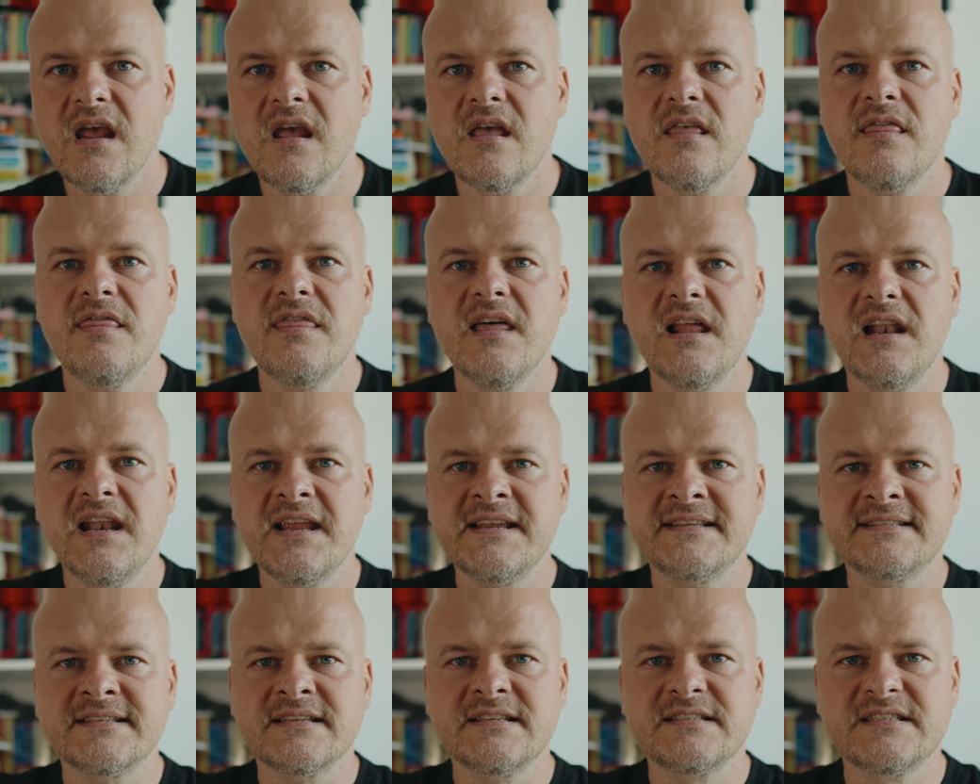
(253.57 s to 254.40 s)
the
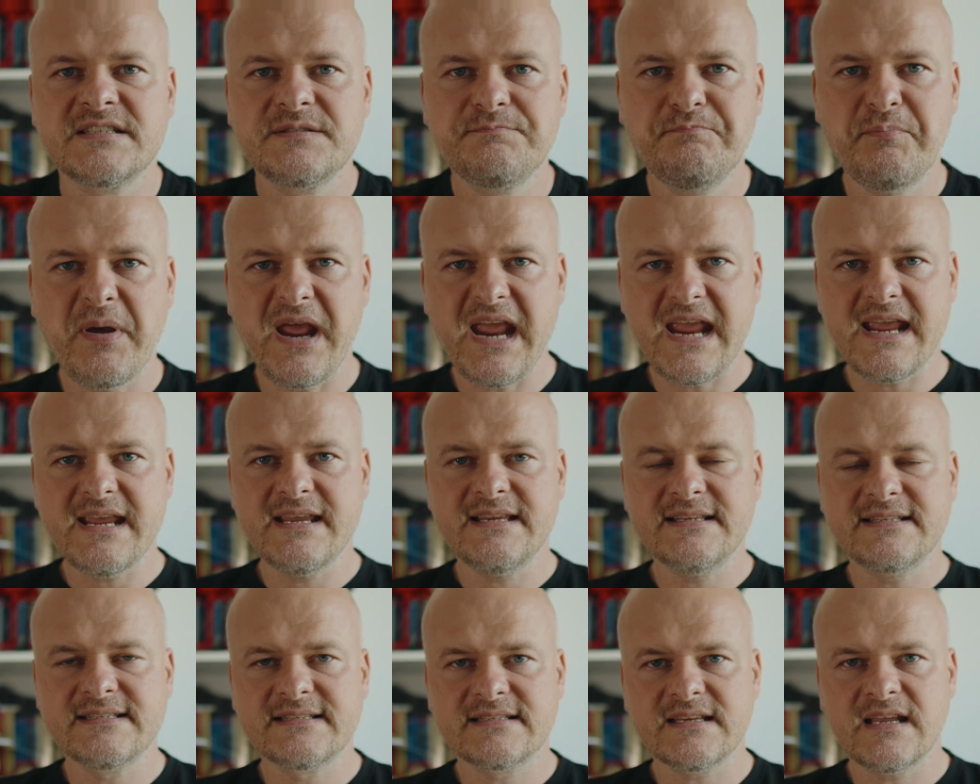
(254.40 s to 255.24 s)
less
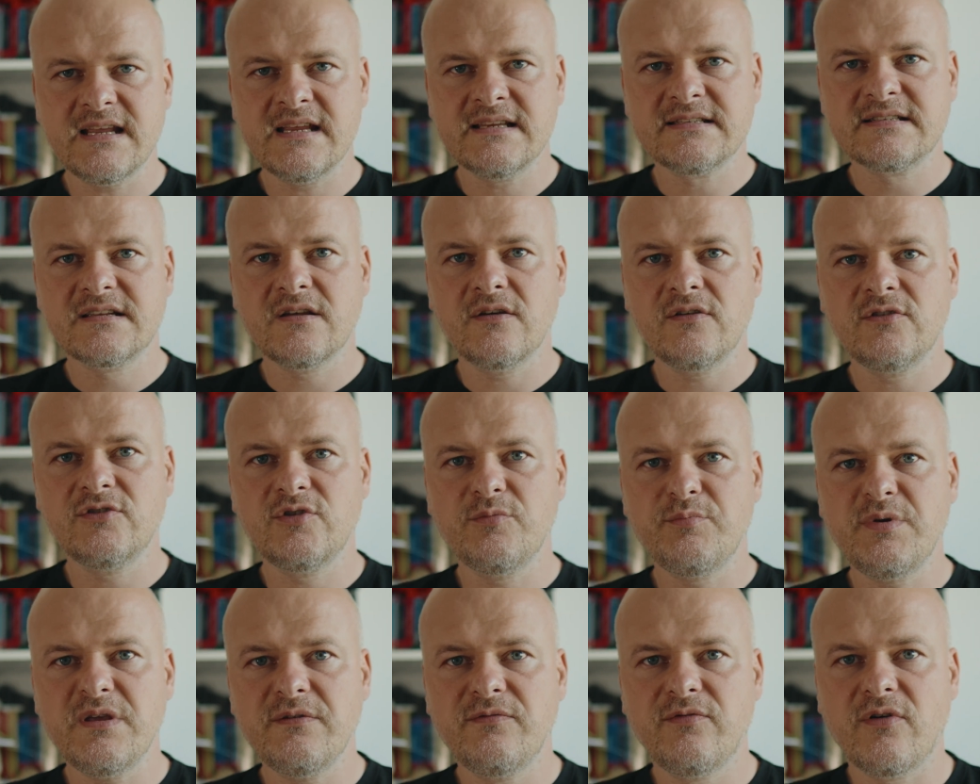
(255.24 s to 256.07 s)
space is going to
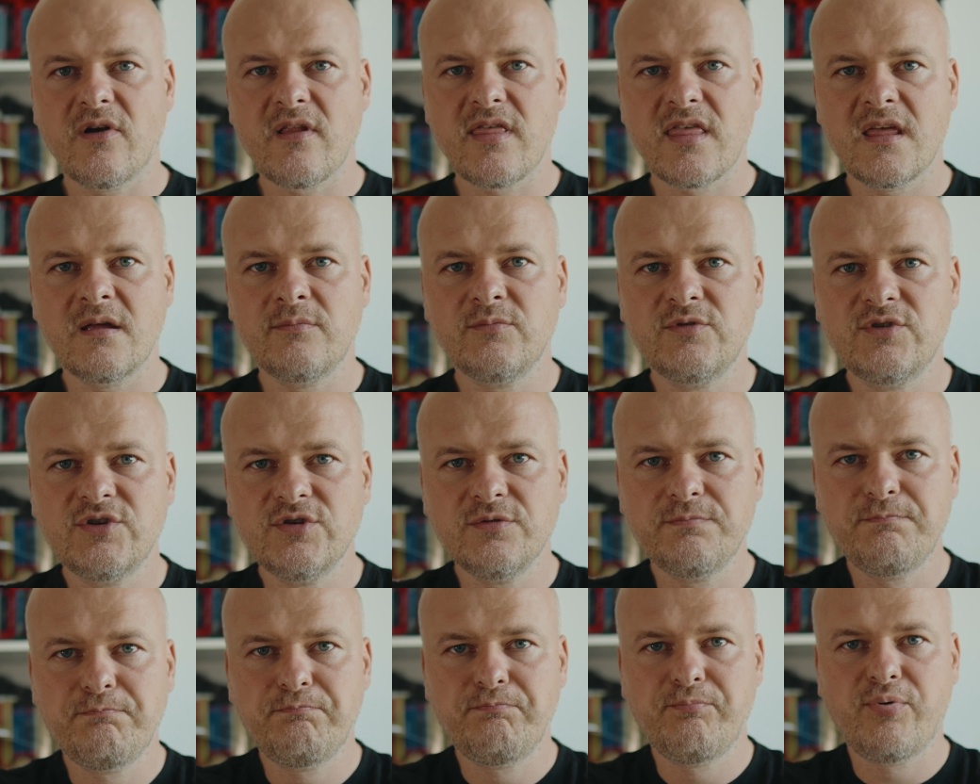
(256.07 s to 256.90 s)
be for them
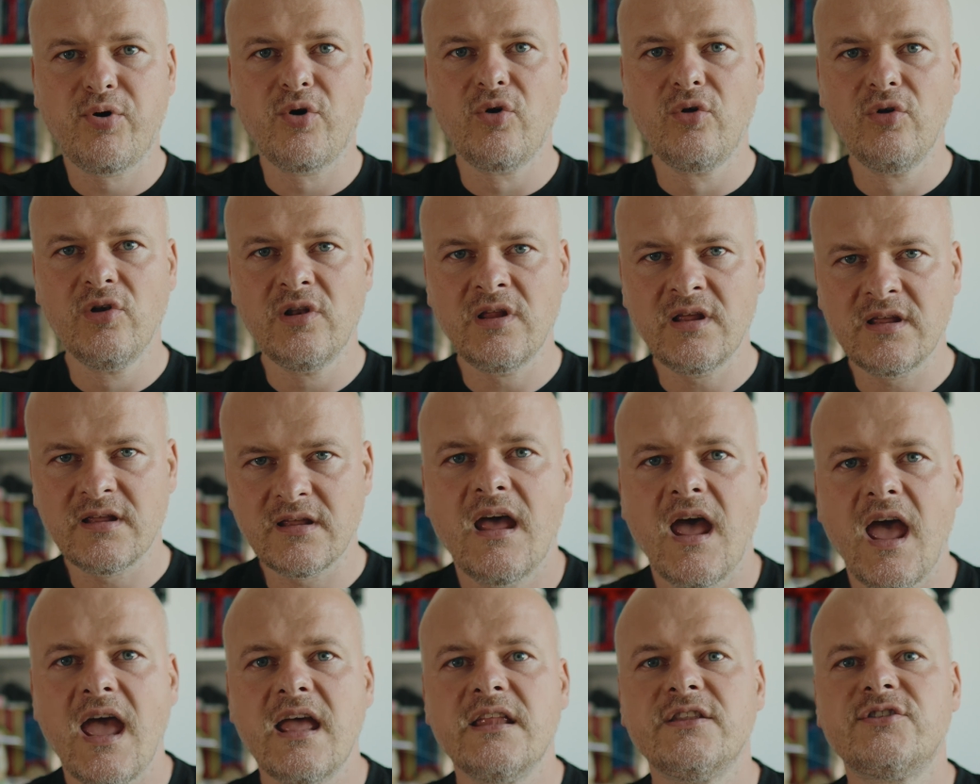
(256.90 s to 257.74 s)
to pull
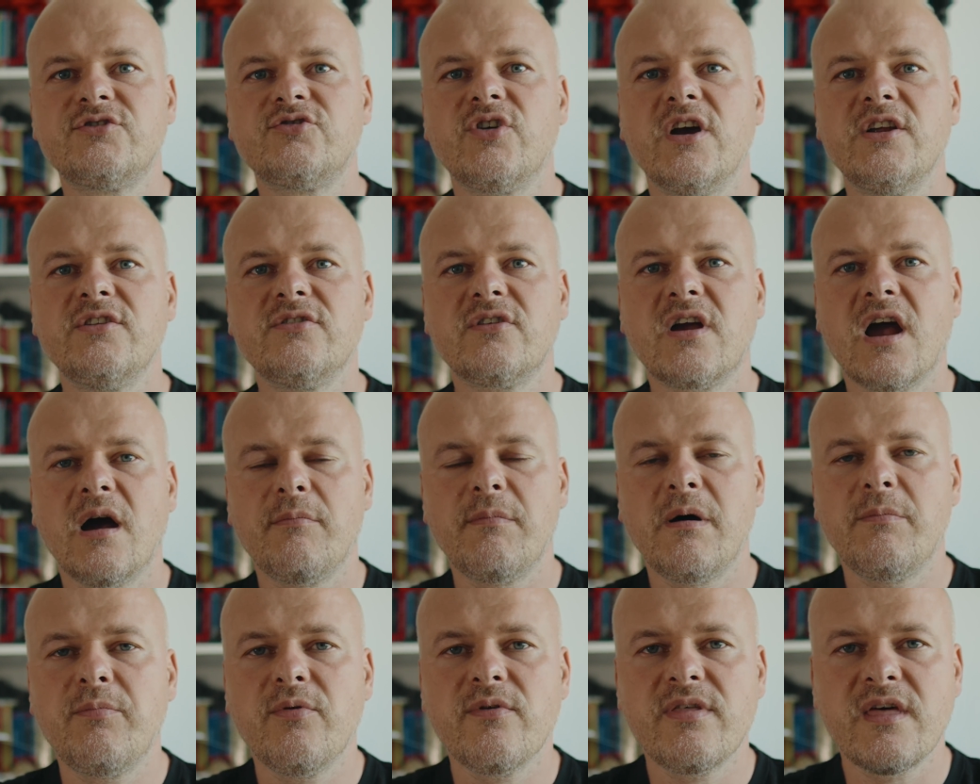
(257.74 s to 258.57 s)
and try to come
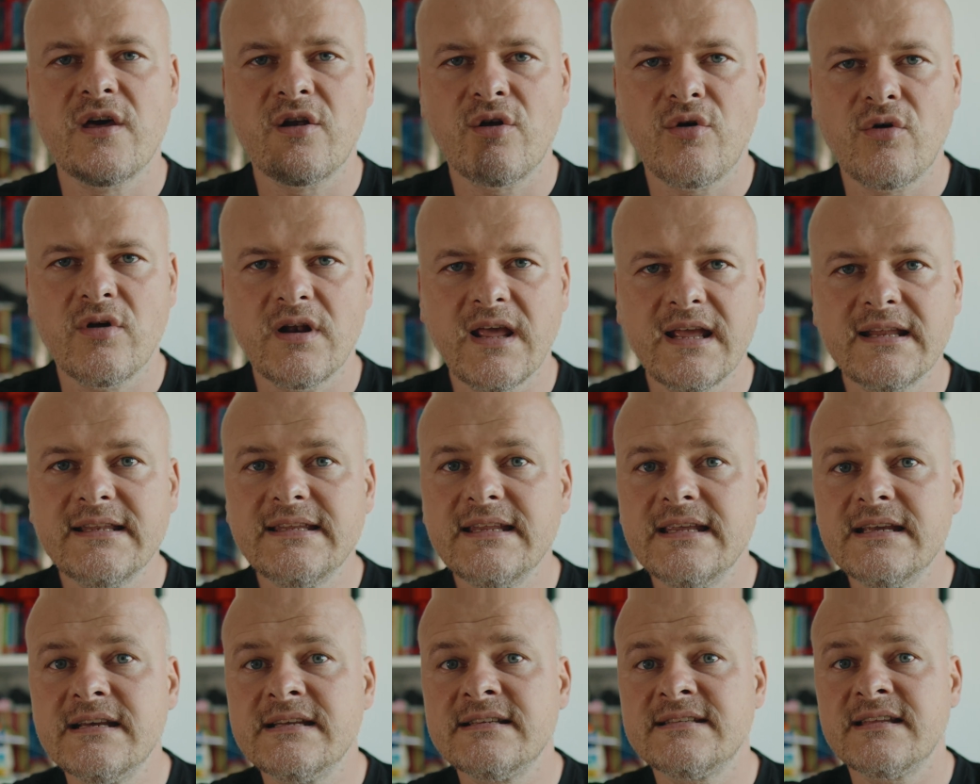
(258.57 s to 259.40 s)
up with their own
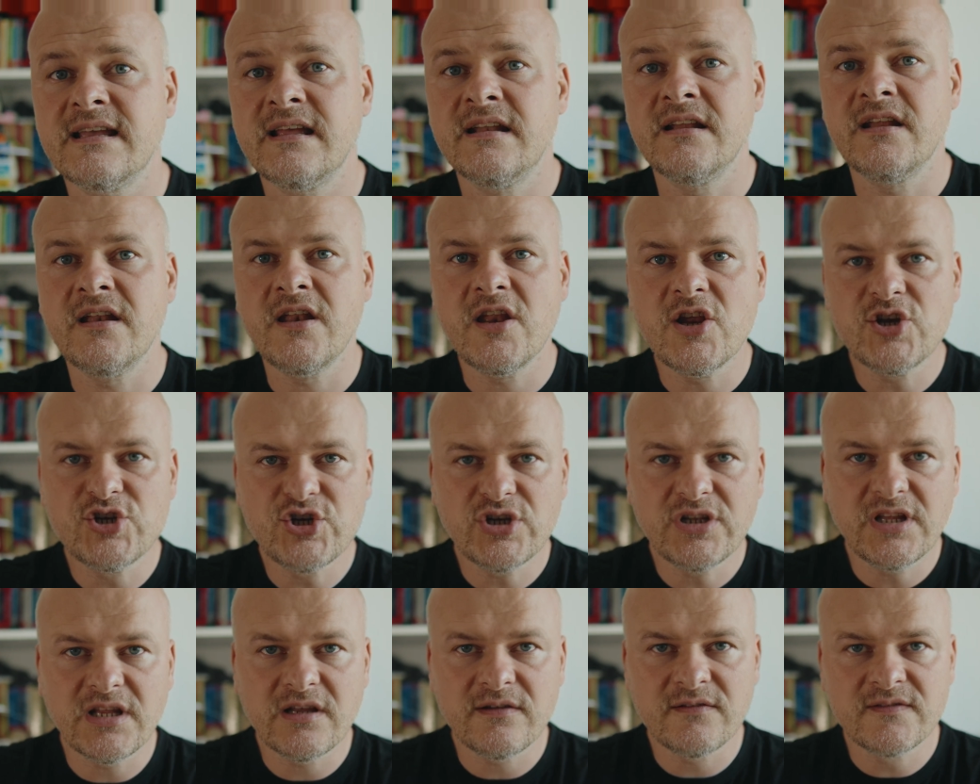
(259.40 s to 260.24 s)
ideas and
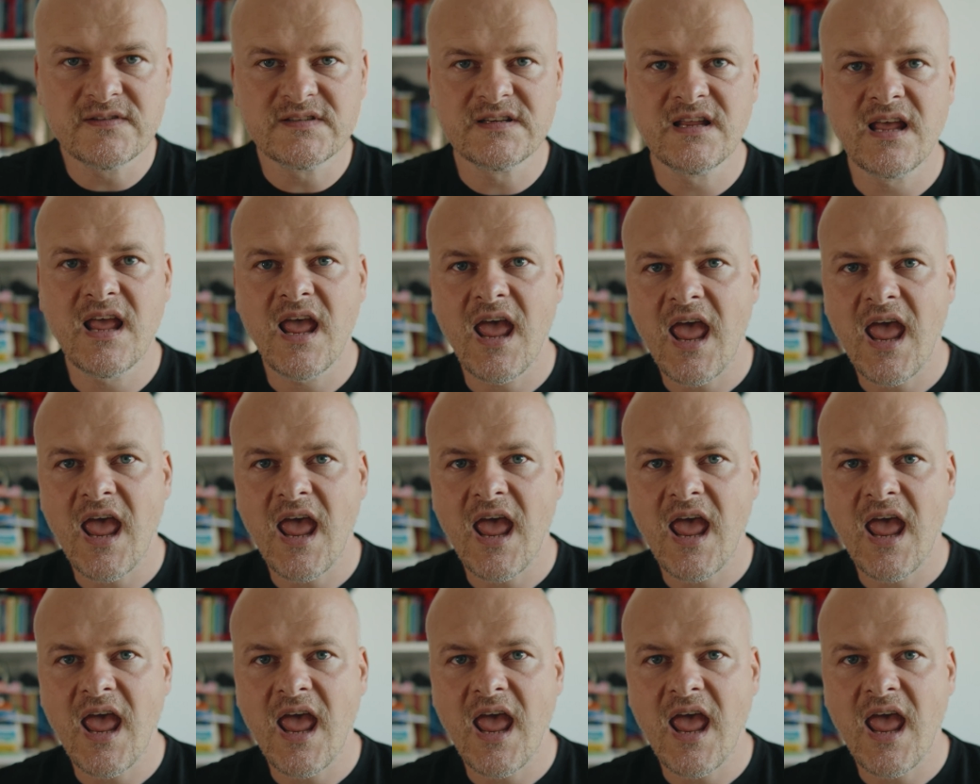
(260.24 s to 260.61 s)
initiatives